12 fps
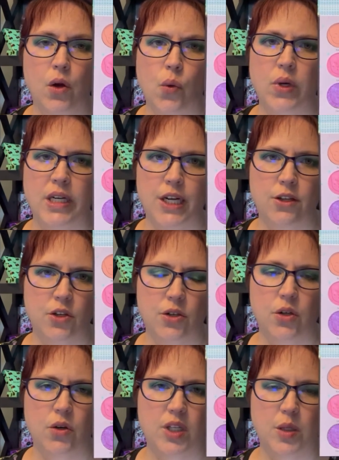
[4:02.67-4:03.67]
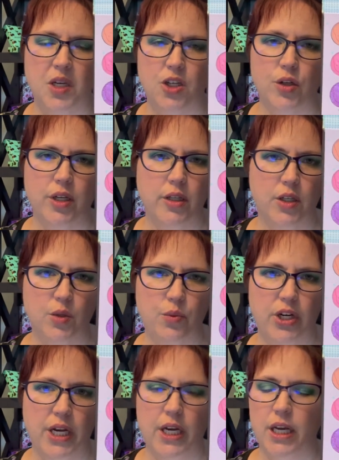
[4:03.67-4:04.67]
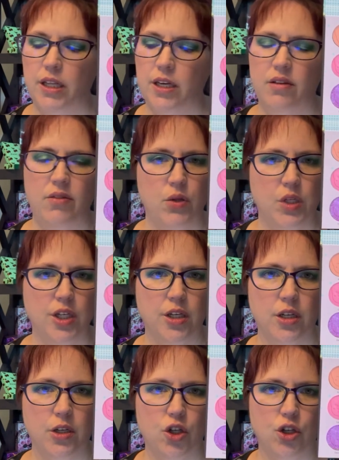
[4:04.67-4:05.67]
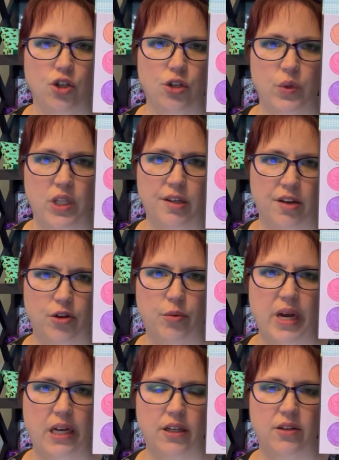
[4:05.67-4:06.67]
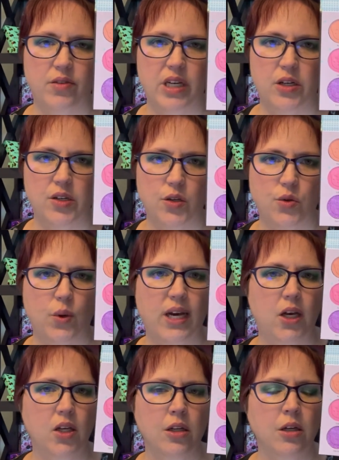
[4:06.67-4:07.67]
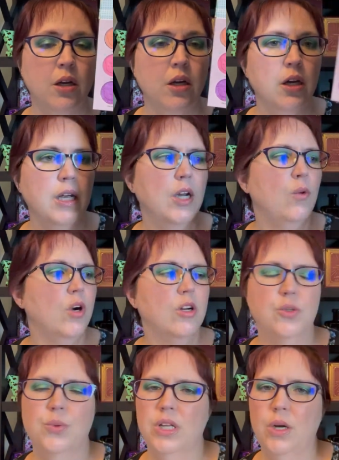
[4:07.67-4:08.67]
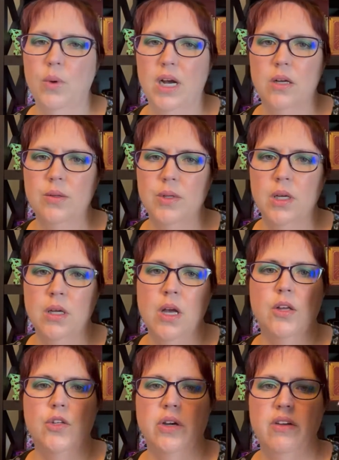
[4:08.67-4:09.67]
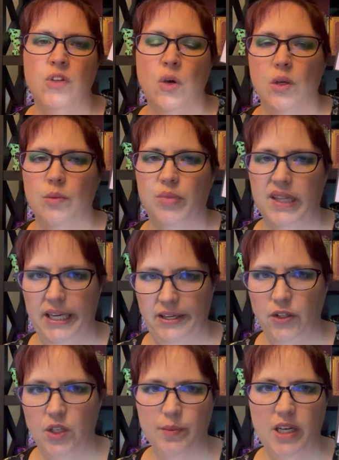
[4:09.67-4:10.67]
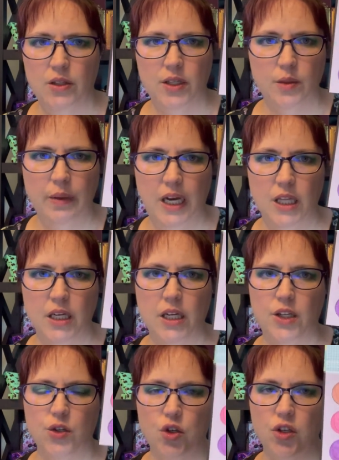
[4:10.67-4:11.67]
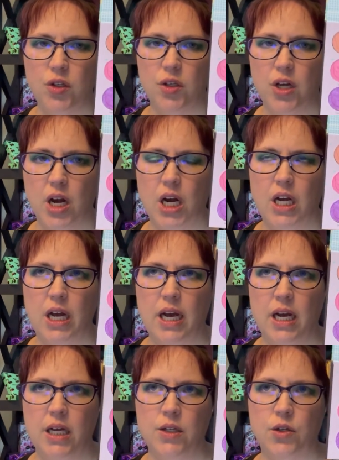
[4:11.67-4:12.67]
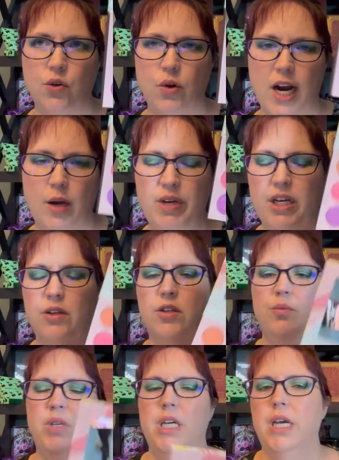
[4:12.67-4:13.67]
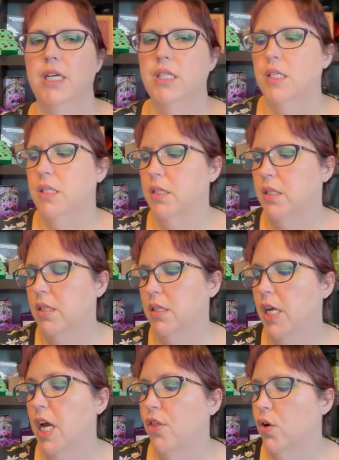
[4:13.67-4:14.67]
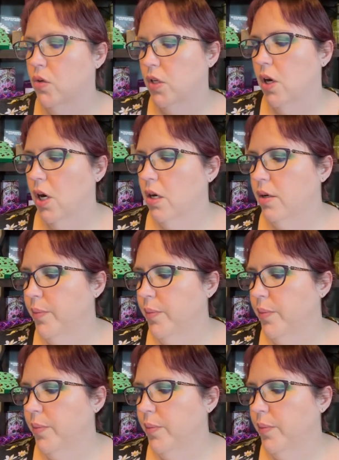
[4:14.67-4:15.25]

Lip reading: When I do, especially in the spring, and then I've used it in conjunction with another palette of theirs as well, it works really well. So I have no complaints about this palette. It's just not as grabbing to me as the others are.